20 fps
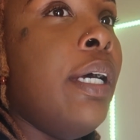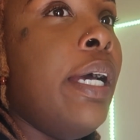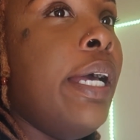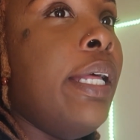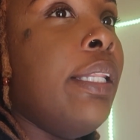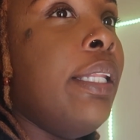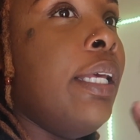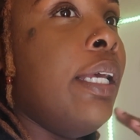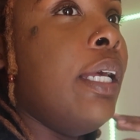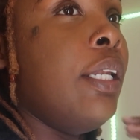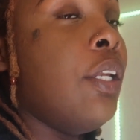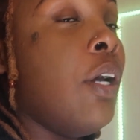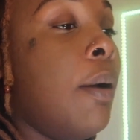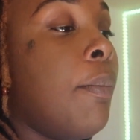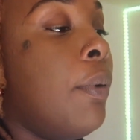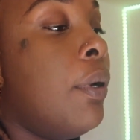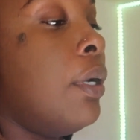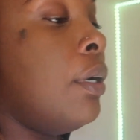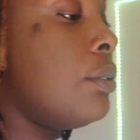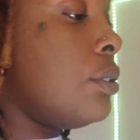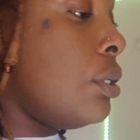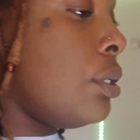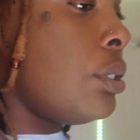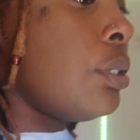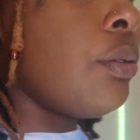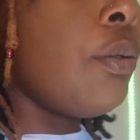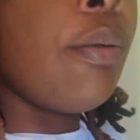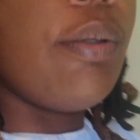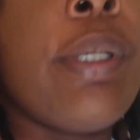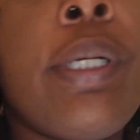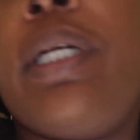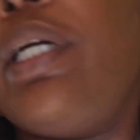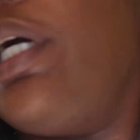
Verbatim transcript: And then, no, I'm going to go to the store.